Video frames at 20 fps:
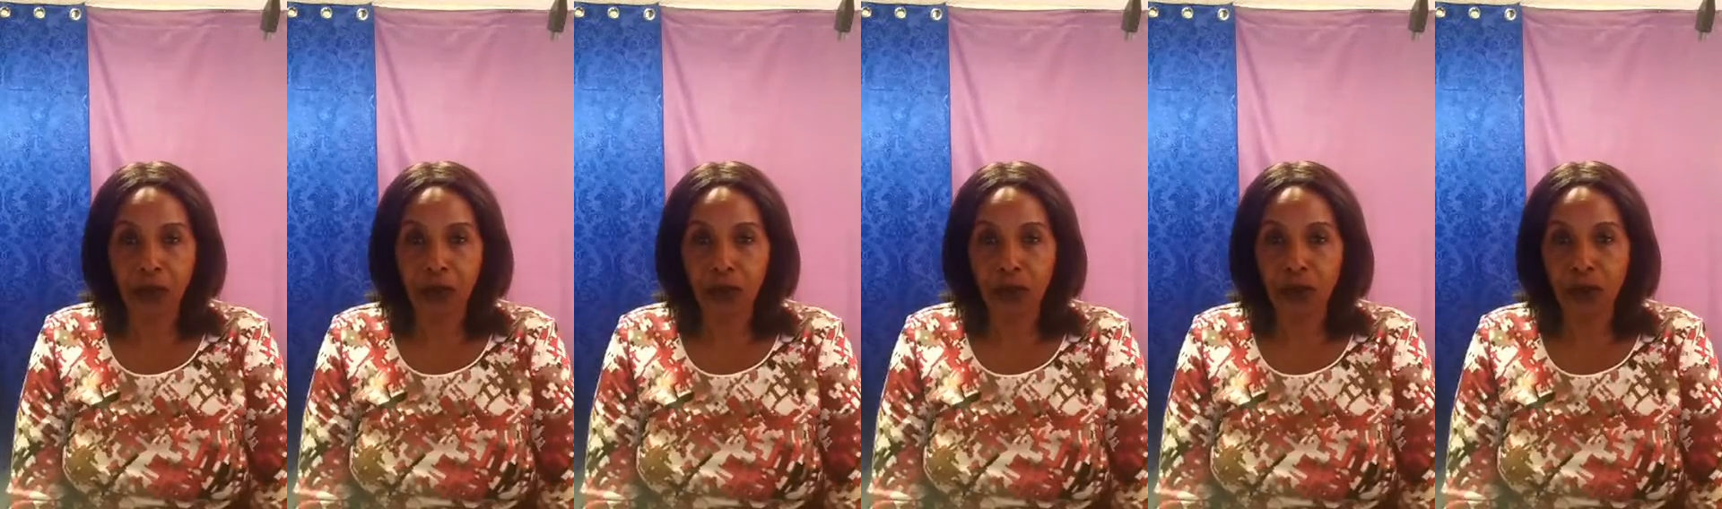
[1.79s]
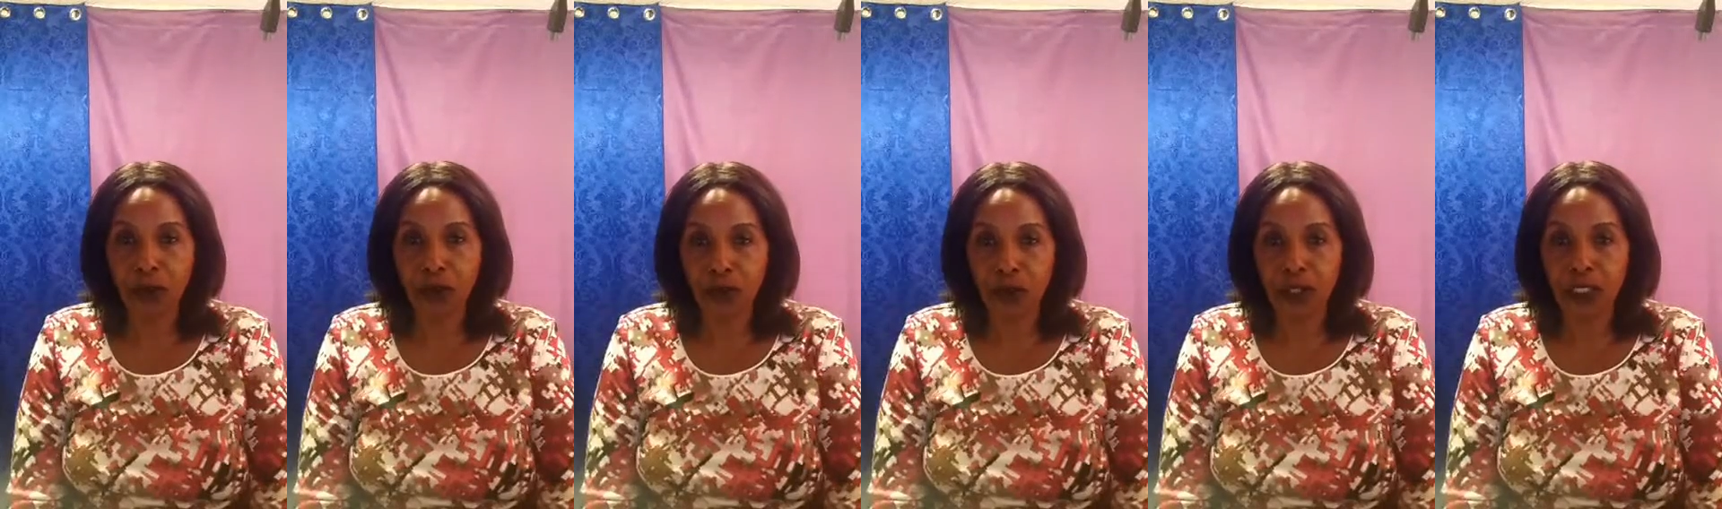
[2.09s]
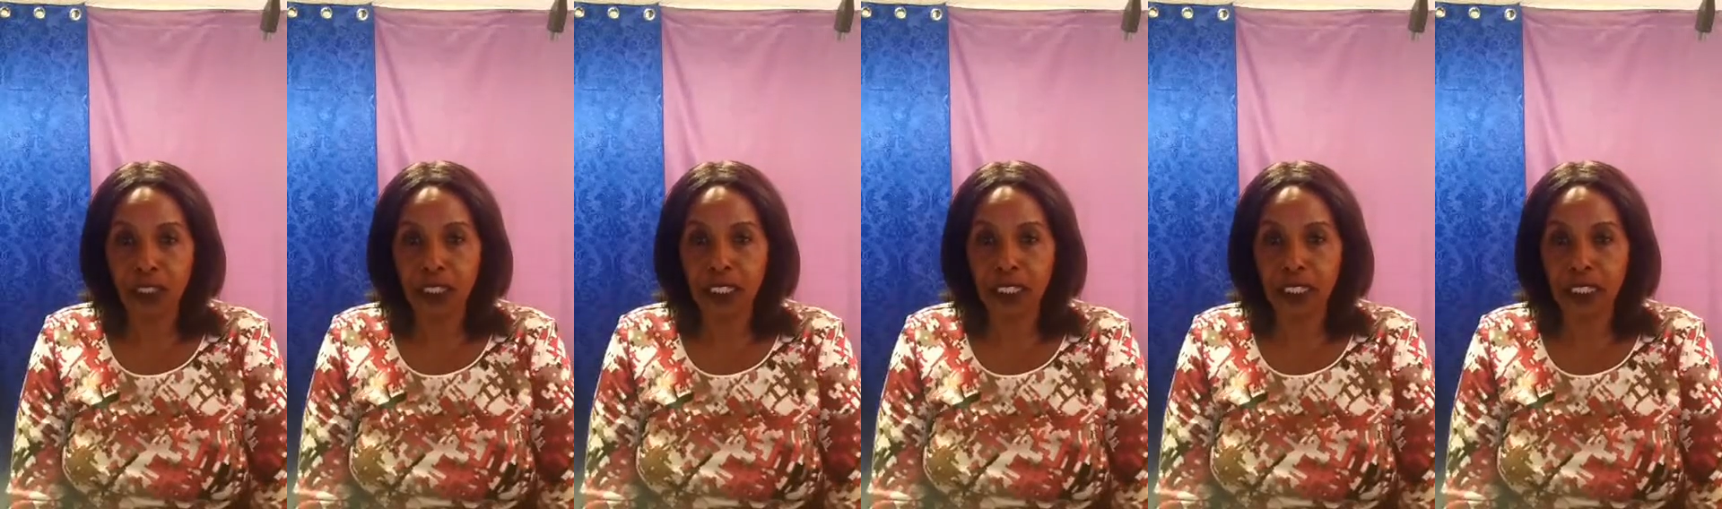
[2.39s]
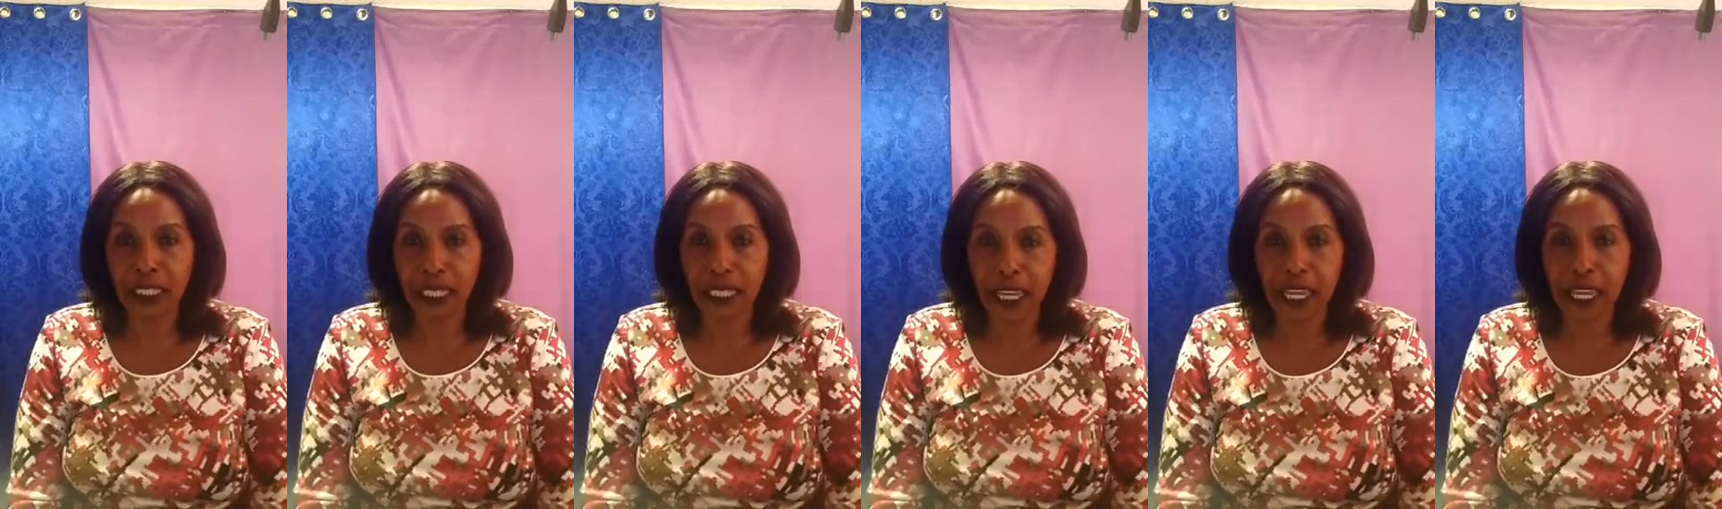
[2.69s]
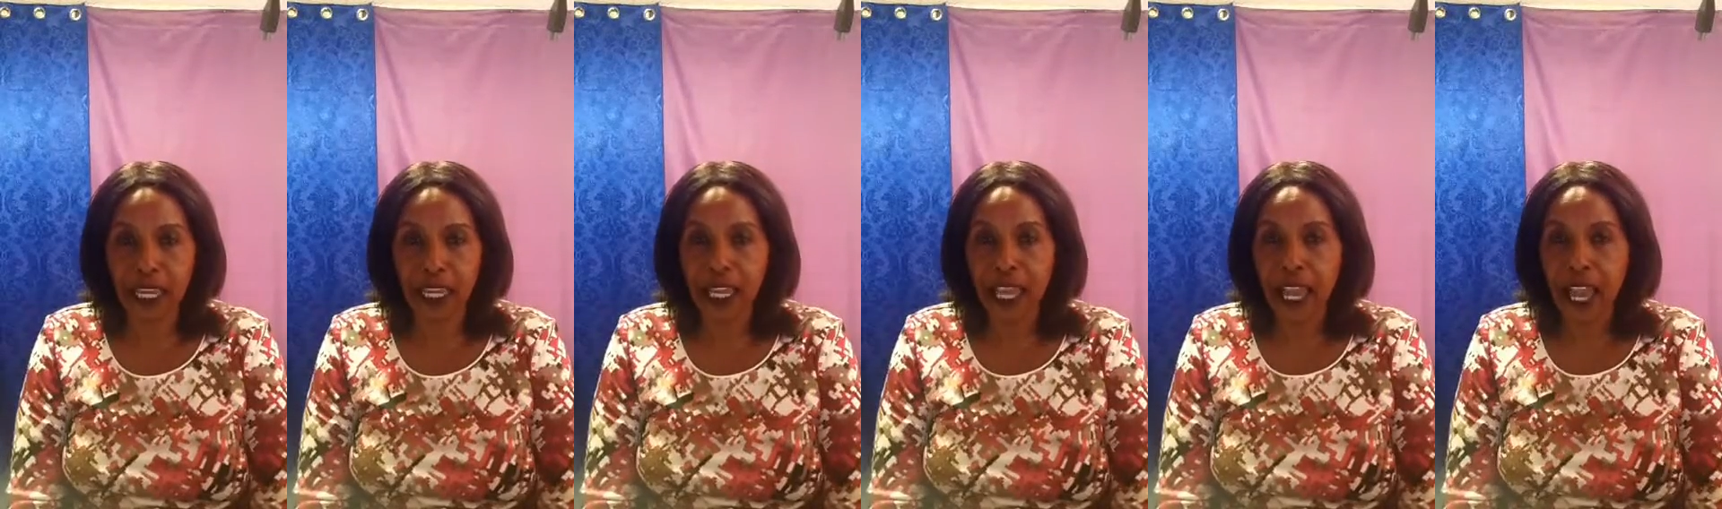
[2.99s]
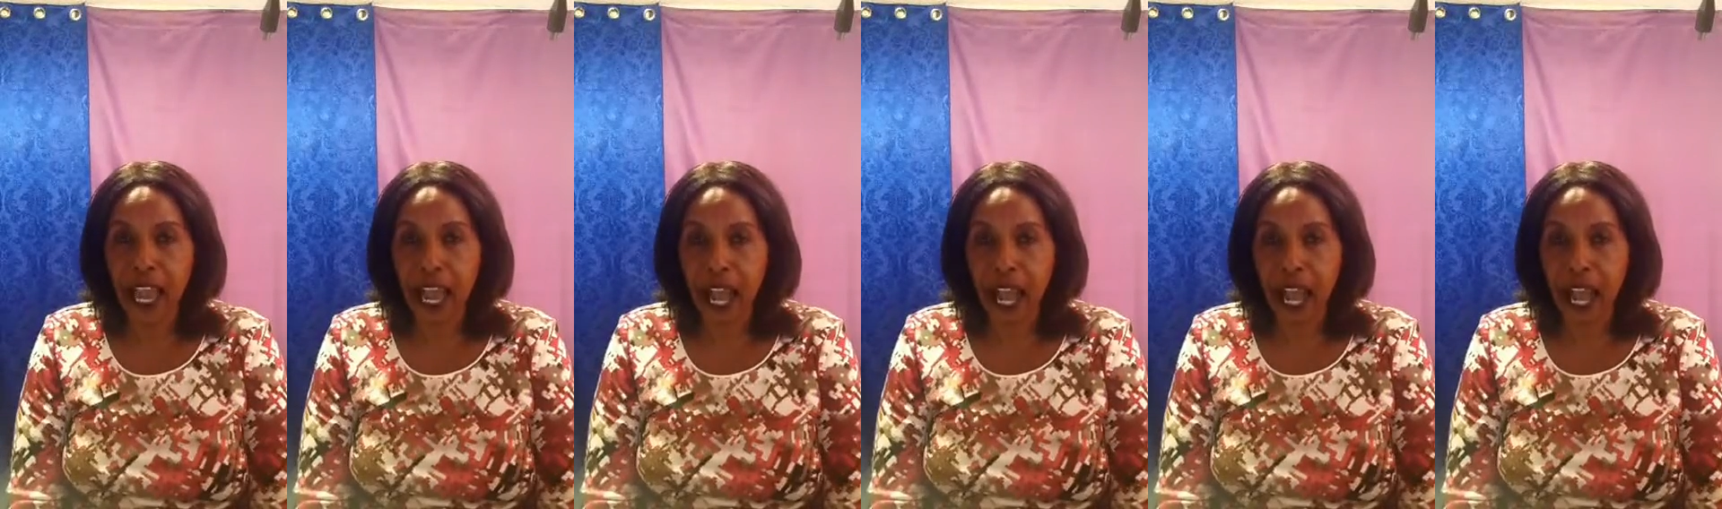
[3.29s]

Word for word: to control the day